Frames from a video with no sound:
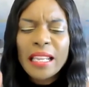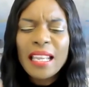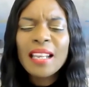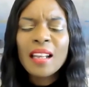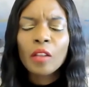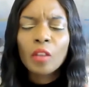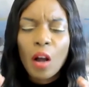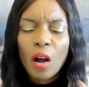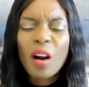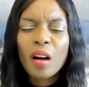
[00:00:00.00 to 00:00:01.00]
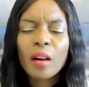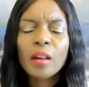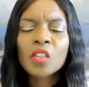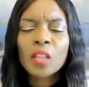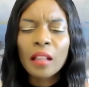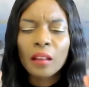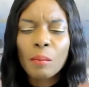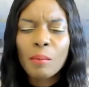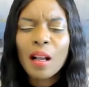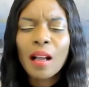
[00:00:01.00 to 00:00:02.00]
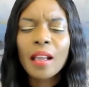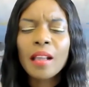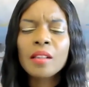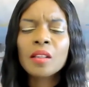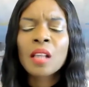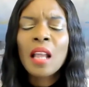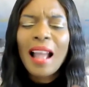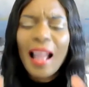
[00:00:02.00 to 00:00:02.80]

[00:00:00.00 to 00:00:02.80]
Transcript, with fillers: in the hearts and the minds